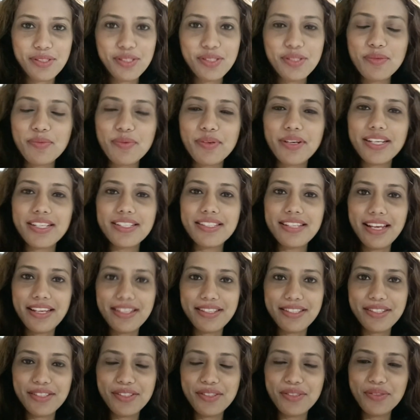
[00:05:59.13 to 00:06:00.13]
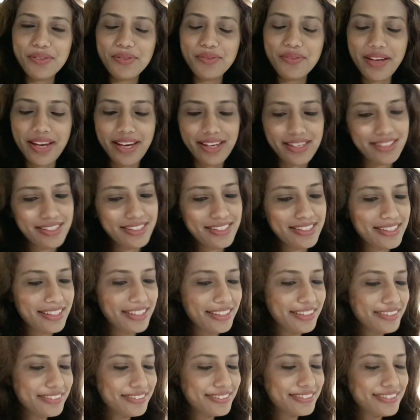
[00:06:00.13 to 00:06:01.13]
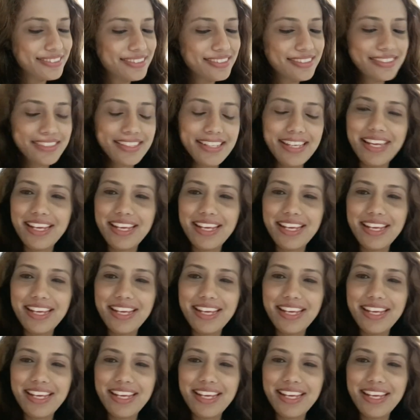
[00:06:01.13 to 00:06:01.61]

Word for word: i'm just super excited to wear this thing